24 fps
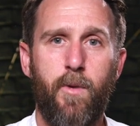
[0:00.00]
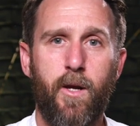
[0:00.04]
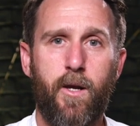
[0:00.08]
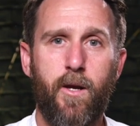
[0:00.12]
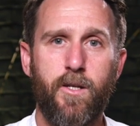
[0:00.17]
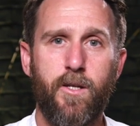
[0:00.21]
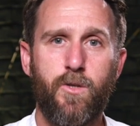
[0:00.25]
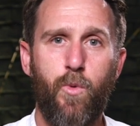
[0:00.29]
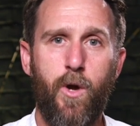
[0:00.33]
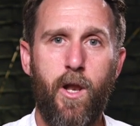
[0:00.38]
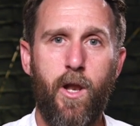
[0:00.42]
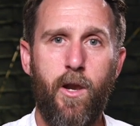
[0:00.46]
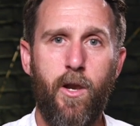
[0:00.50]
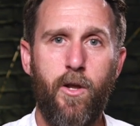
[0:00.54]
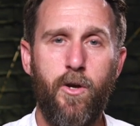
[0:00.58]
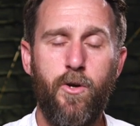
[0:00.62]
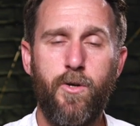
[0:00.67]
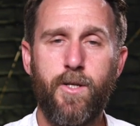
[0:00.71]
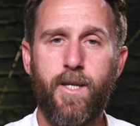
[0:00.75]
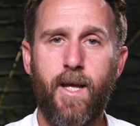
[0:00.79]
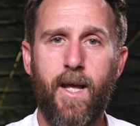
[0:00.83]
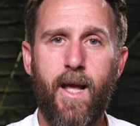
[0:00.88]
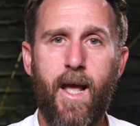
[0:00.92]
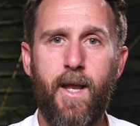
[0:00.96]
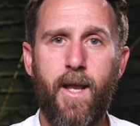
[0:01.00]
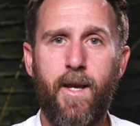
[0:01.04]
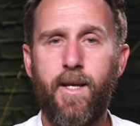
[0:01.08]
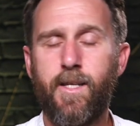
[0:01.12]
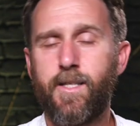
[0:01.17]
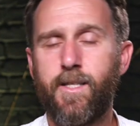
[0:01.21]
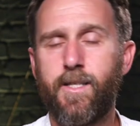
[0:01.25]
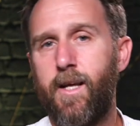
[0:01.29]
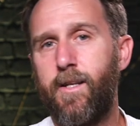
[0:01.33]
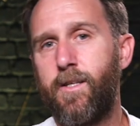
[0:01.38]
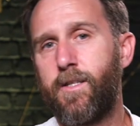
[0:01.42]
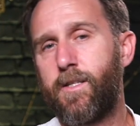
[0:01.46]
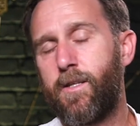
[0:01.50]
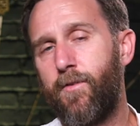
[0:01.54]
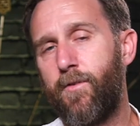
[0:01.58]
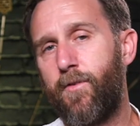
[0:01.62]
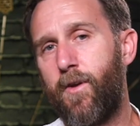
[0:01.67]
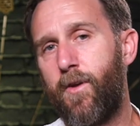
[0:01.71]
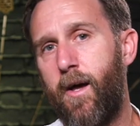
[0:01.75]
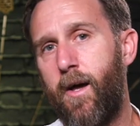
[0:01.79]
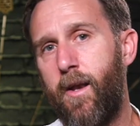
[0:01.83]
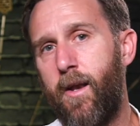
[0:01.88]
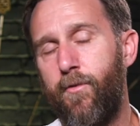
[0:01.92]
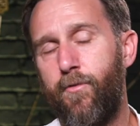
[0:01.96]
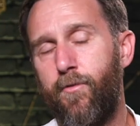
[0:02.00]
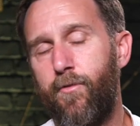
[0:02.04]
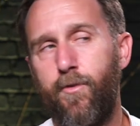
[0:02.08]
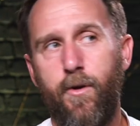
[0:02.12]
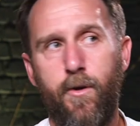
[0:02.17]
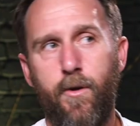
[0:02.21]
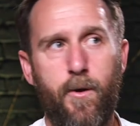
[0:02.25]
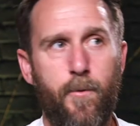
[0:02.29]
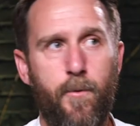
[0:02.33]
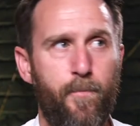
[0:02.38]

because we're losing any sense of kind of